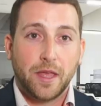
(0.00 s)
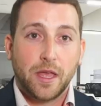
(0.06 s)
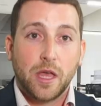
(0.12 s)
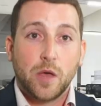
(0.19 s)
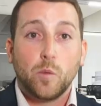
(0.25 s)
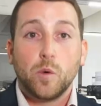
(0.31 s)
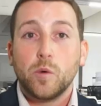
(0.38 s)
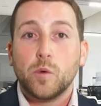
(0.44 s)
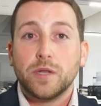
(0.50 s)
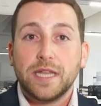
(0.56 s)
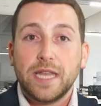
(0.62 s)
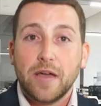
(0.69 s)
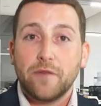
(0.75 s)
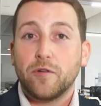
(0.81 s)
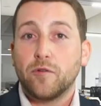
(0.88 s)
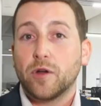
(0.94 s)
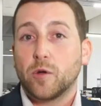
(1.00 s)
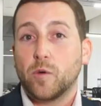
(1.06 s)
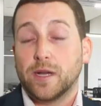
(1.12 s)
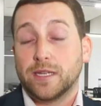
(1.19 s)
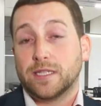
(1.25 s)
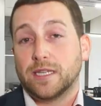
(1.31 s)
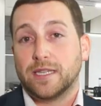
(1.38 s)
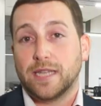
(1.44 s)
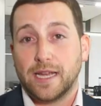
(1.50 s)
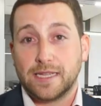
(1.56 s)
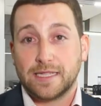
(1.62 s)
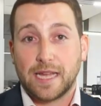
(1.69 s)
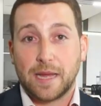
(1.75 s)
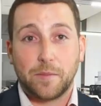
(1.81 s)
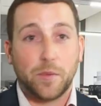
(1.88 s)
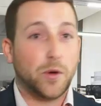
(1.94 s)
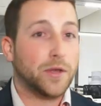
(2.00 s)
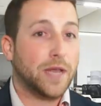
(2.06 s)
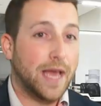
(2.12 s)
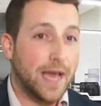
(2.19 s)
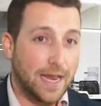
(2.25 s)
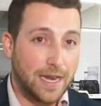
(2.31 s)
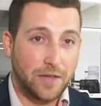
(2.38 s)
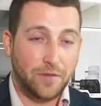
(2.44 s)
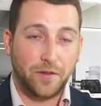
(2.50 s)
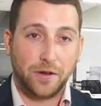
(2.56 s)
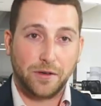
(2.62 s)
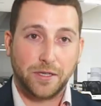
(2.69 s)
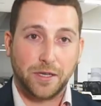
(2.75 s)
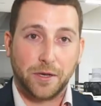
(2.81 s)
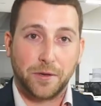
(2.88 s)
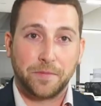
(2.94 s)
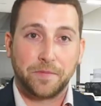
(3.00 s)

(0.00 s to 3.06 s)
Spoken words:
We will never request a date stamp on any photo.